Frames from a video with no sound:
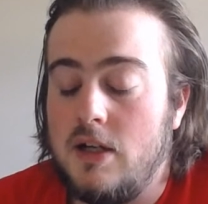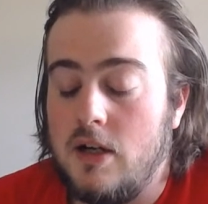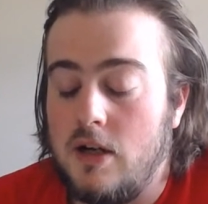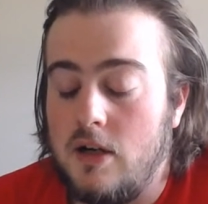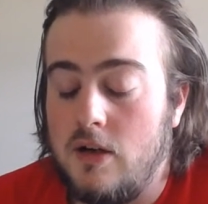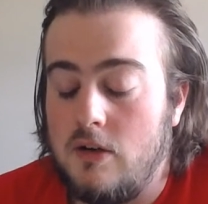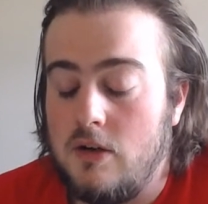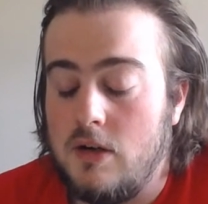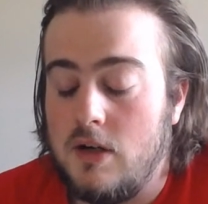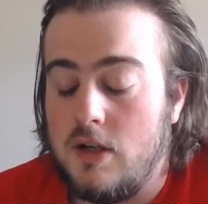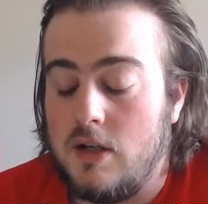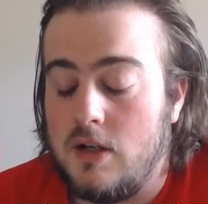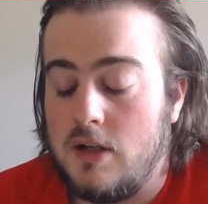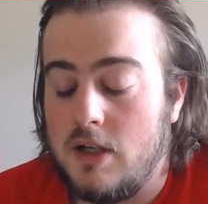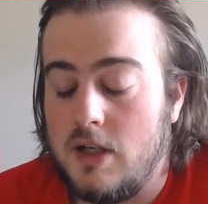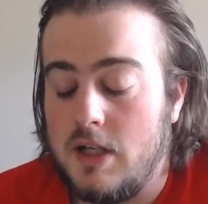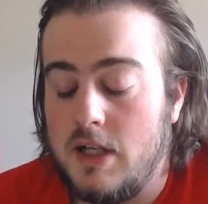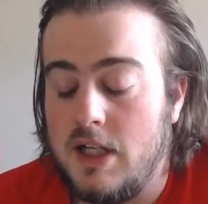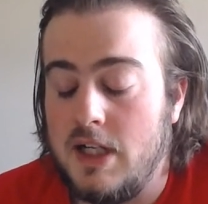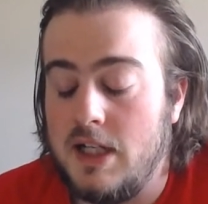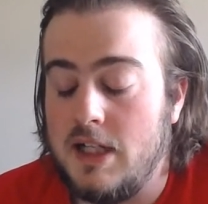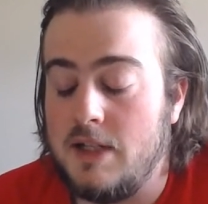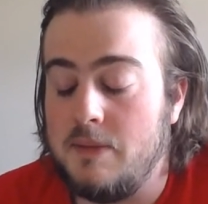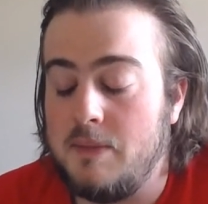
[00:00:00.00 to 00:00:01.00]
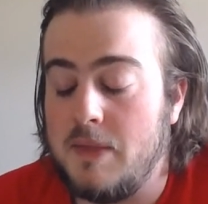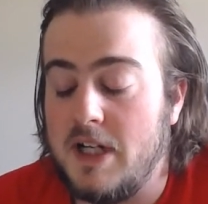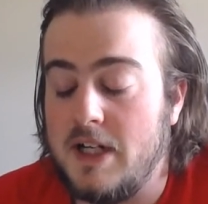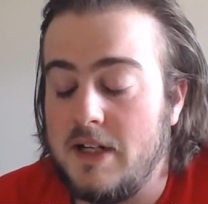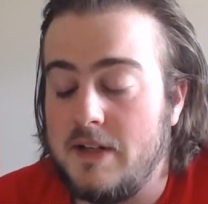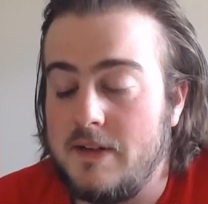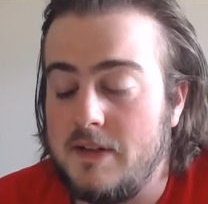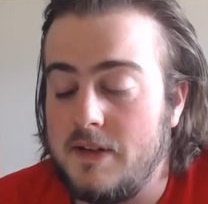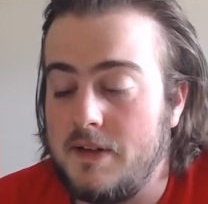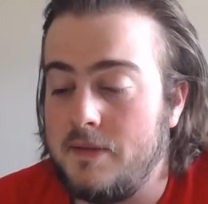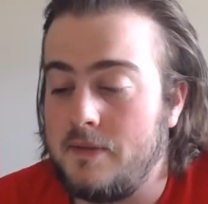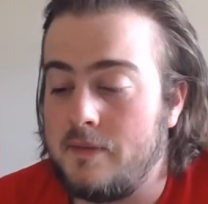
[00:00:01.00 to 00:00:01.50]
go. I need
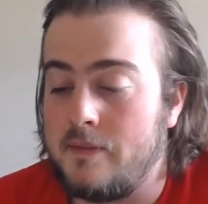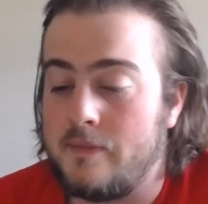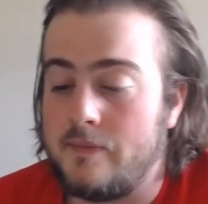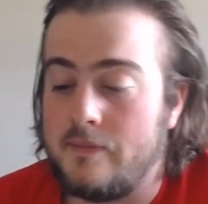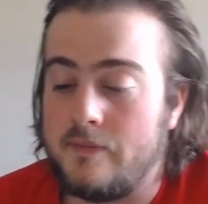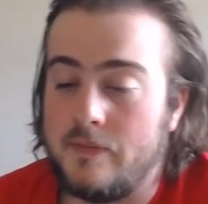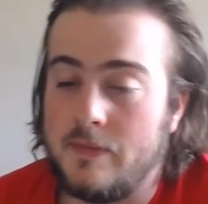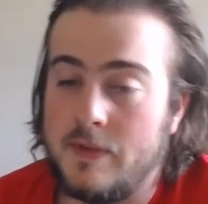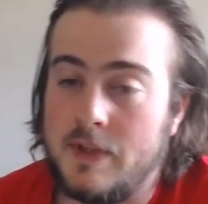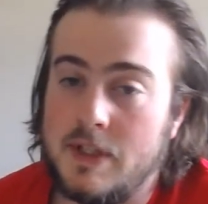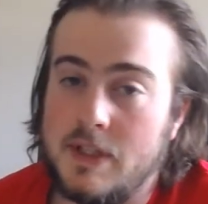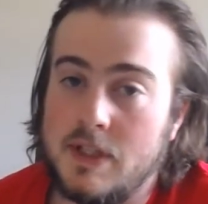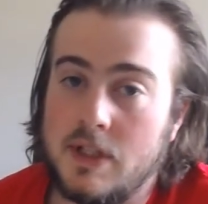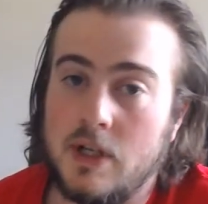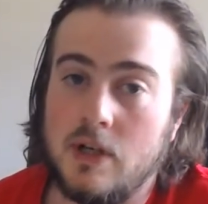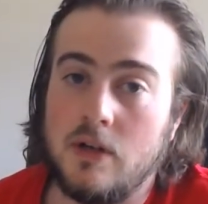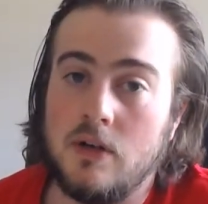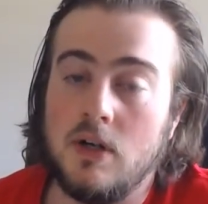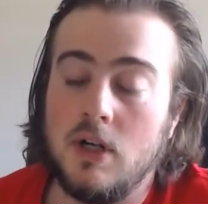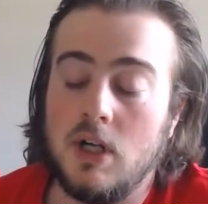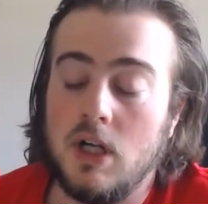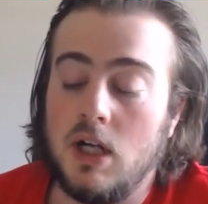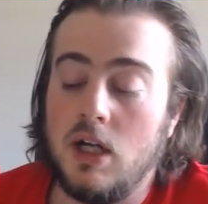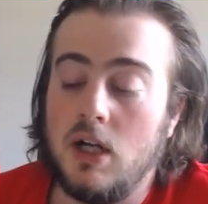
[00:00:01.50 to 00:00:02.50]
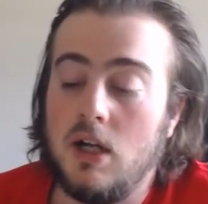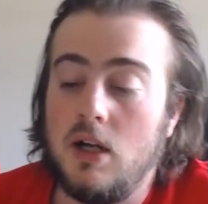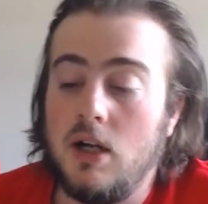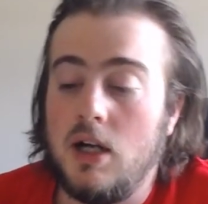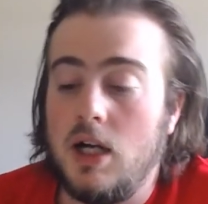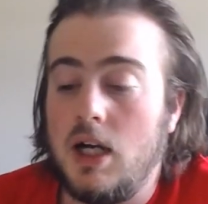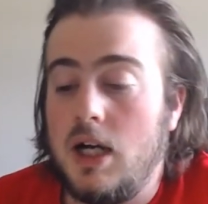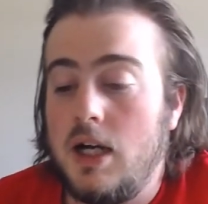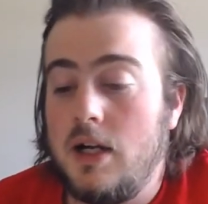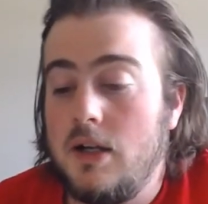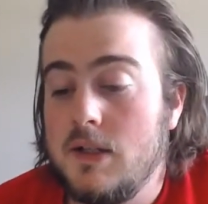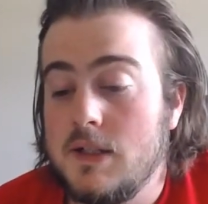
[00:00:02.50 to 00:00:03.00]
medicine. So
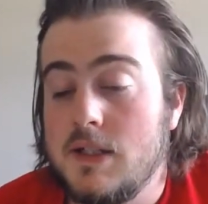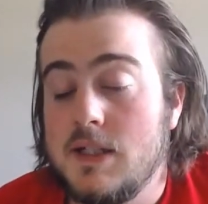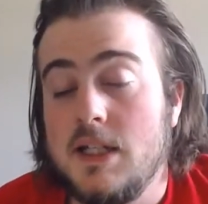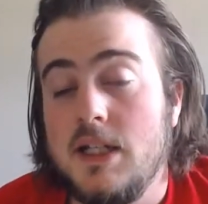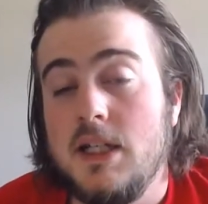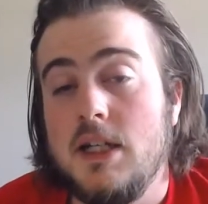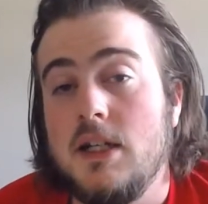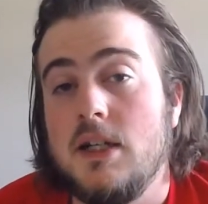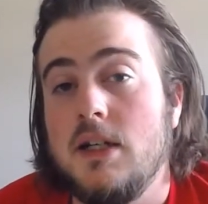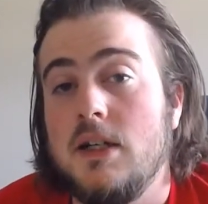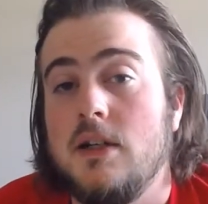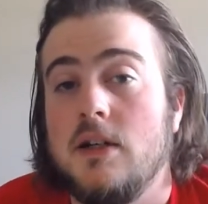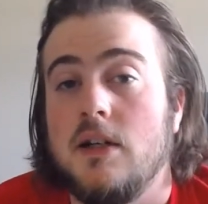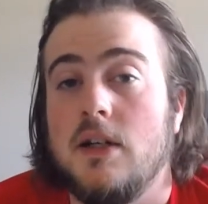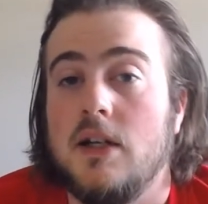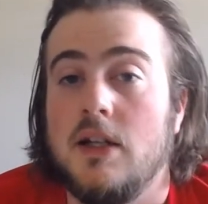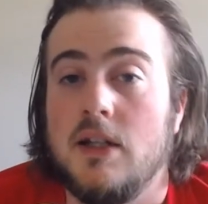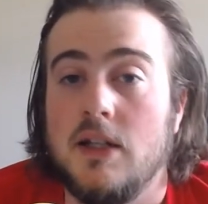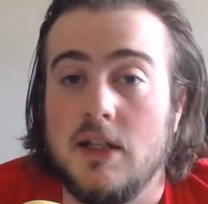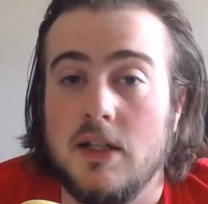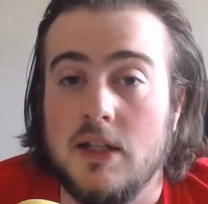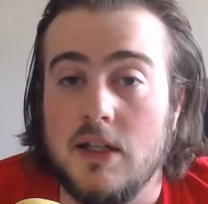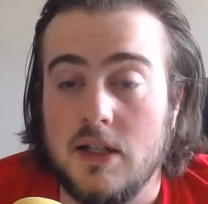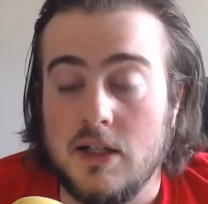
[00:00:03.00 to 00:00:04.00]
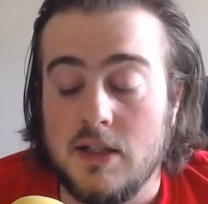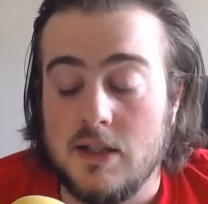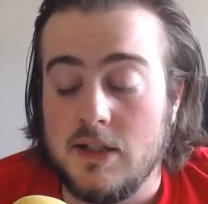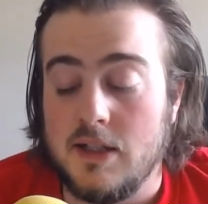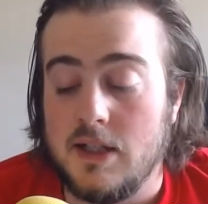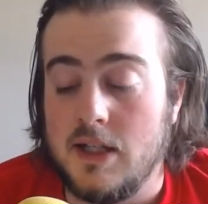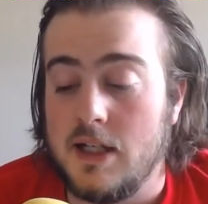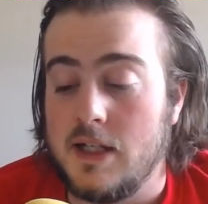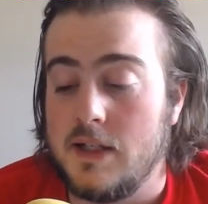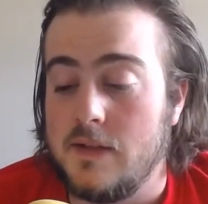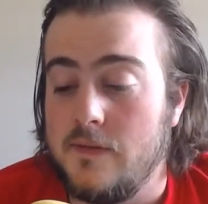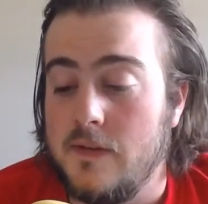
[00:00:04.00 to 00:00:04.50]
I'll see you in the
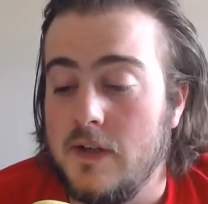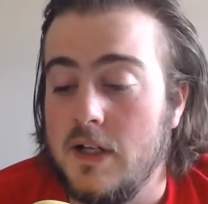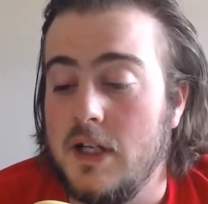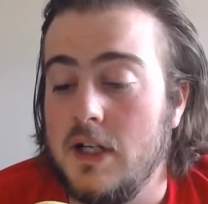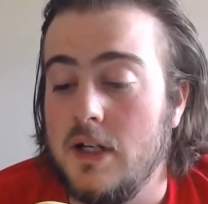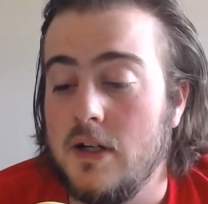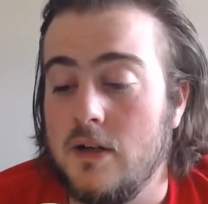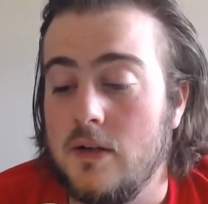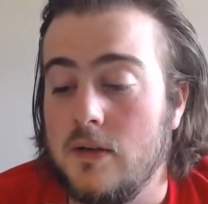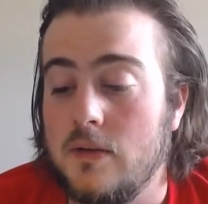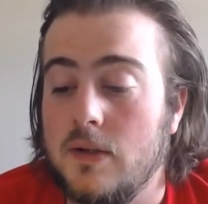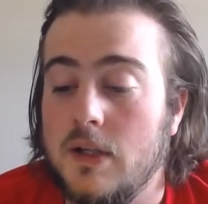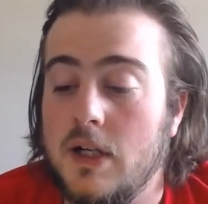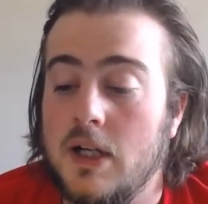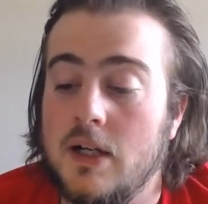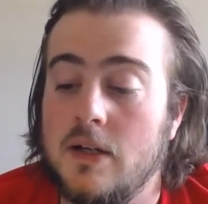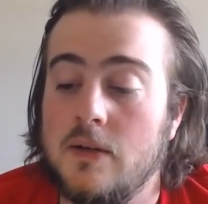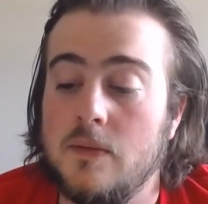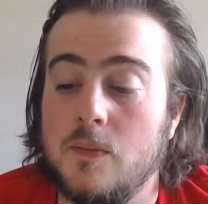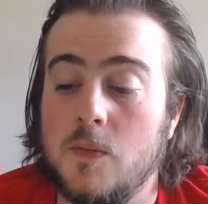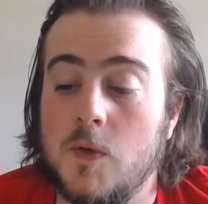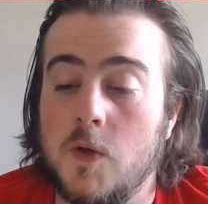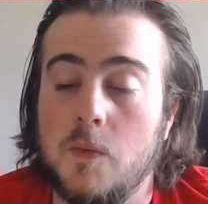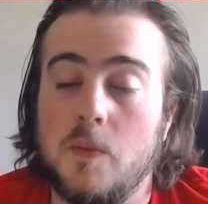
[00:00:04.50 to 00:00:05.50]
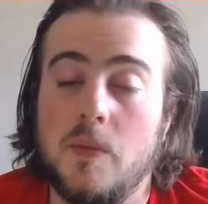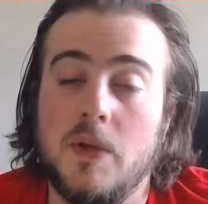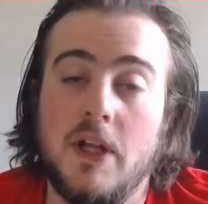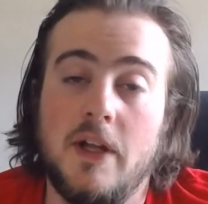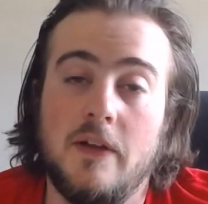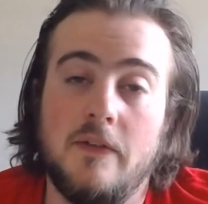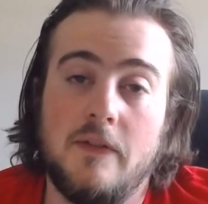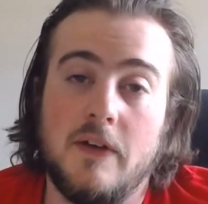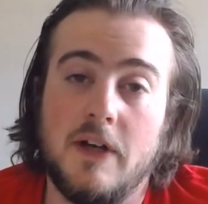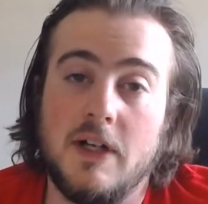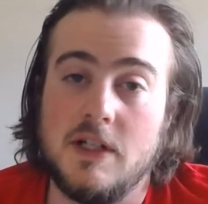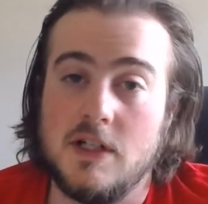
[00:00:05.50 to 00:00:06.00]
next video, and more
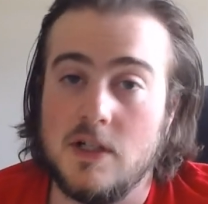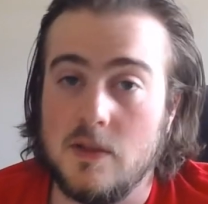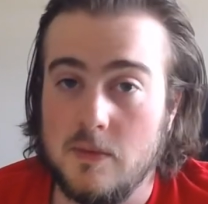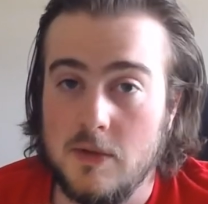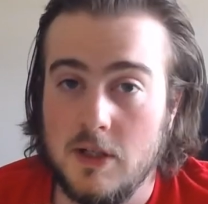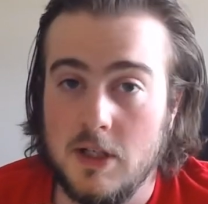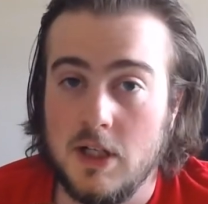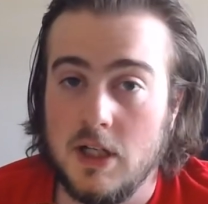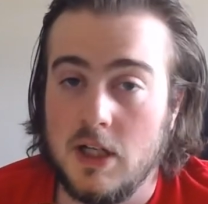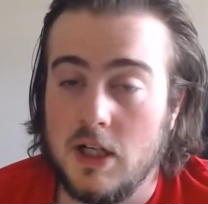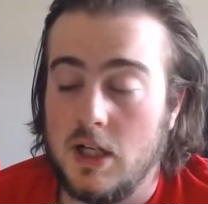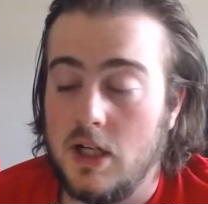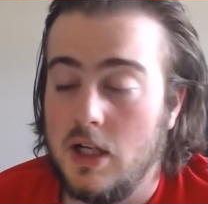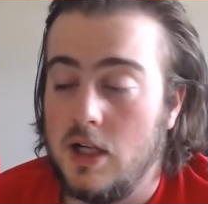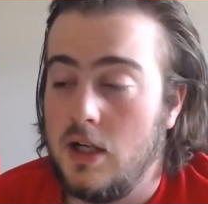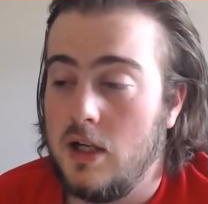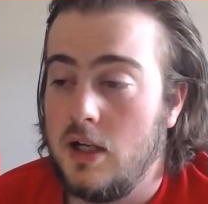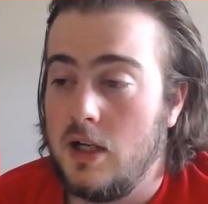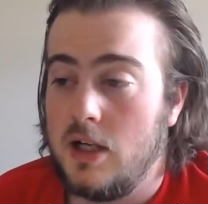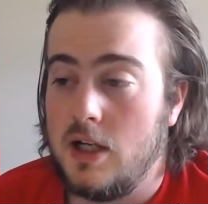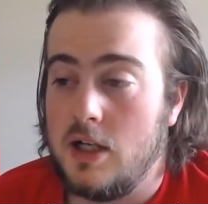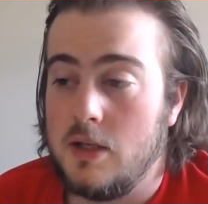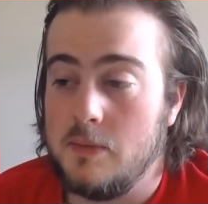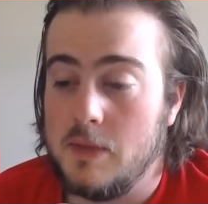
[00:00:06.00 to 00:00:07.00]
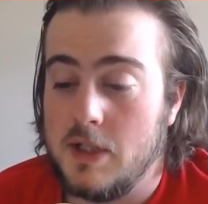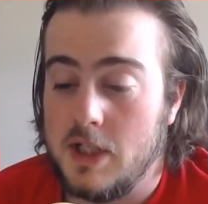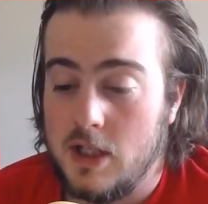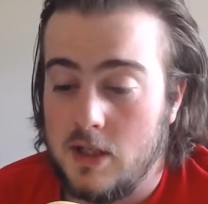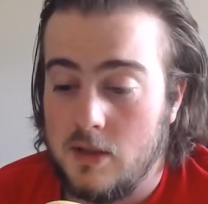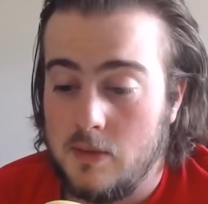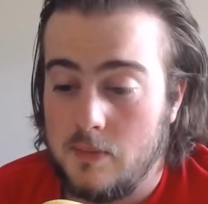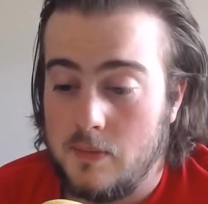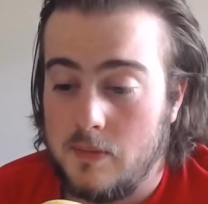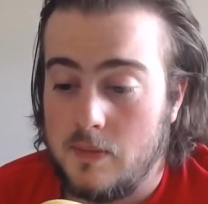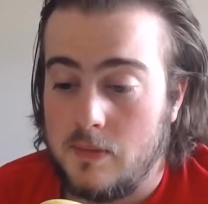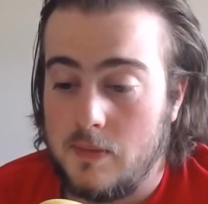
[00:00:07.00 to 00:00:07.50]
play fights should be coming
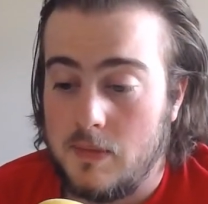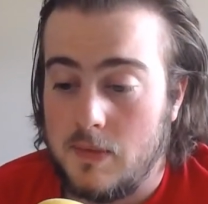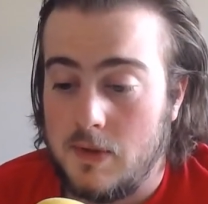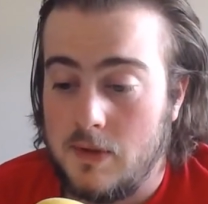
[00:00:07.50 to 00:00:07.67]
up.